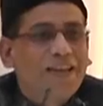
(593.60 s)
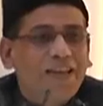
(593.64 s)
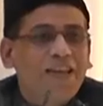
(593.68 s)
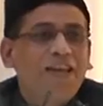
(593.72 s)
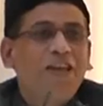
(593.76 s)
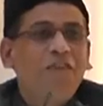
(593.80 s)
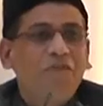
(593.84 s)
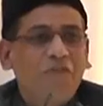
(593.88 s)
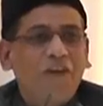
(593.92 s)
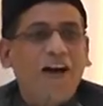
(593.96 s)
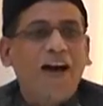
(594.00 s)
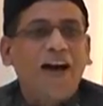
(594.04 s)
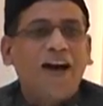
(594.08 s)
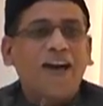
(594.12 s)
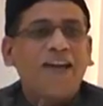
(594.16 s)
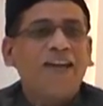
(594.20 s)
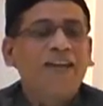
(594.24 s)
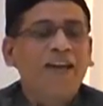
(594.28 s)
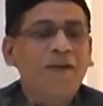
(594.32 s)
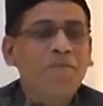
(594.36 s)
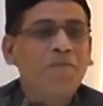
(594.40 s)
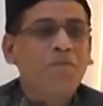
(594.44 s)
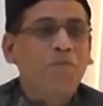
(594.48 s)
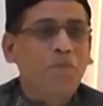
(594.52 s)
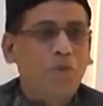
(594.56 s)
If
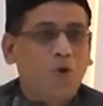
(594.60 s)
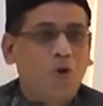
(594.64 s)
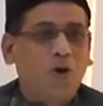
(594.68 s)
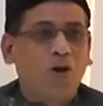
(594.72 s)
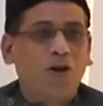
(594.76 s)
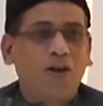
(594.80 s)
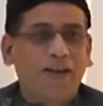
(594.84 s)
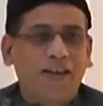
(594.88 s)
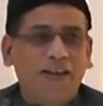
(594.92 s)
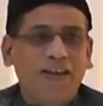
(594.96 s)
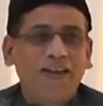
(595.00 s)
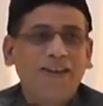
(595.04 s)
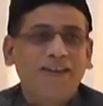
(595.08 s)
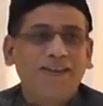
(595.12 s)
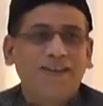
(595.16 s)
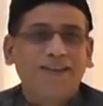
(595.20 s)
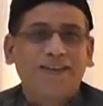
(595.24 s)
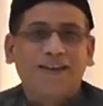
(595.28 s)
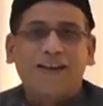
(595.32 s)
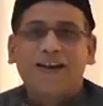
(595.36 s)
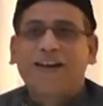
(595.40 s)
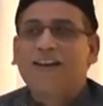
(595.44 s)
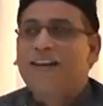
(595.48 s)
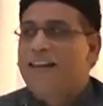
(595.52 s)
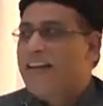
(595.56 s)
I
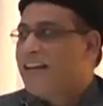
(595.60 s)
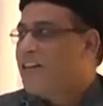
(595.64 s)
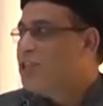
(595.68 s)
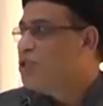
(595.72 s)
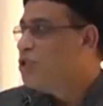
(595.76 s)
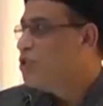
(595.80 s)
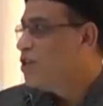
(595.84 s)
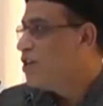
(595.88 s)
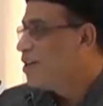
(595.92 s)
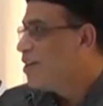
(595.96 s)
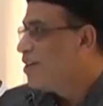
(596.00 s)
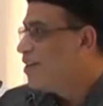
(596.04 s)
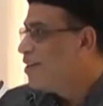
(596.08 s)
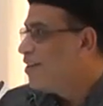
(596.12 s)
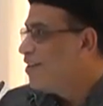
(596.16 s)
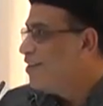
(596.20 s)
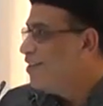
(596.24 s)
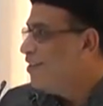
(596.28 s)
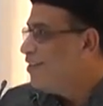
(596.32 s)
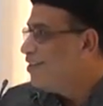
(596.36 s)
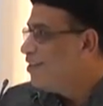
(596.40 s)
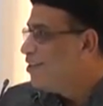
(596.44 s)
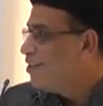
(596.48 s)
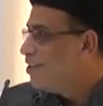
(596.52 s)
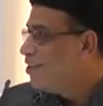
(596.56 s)
employ a
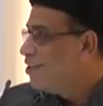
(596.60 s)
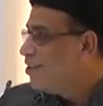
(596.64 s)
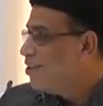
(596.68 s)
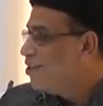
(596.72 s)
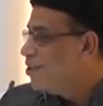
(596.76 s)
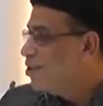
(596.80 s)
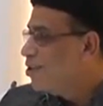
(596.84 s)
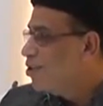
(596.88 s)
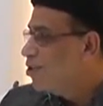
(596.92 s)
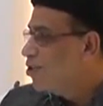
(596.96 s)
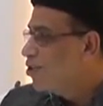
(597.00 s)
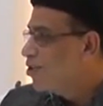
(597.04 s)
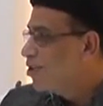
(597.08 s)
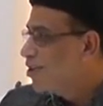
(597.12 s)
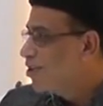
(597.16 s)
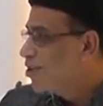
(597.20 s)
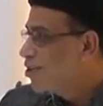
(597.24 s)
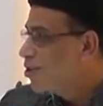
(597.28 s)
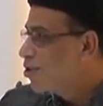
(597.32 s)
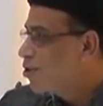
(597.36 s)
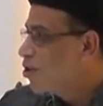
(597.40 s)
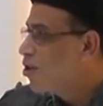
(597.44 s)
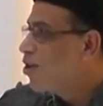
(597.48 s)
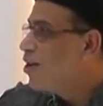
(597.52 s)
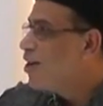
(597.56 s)
lecturer
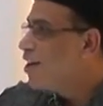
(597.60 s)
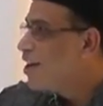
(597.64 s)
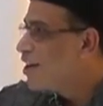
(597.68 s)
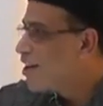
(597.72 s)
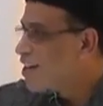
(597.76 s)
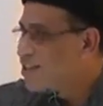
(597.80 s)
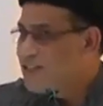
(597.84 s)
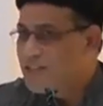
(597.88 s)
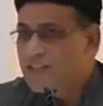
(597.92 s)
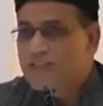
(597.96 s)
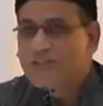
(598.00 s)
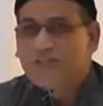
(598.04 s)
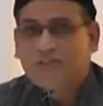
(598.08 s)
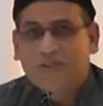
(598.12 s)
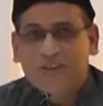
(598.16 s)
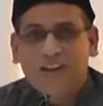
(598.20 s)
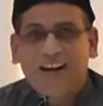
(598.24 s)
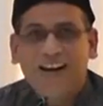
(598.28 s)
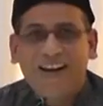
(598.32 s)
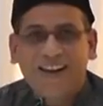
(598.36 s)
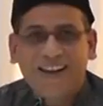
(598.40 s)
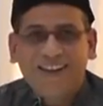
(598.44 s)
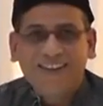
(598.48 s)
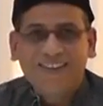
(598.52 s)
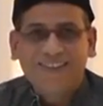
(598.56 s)
or a
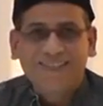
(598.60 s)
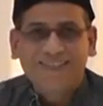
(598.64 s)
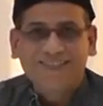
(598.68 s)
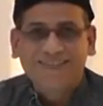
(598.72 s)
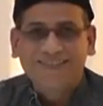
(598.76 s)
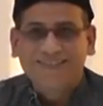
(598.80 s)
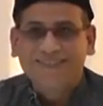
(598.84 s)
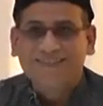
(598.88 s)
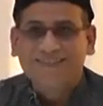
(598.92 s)
registrar,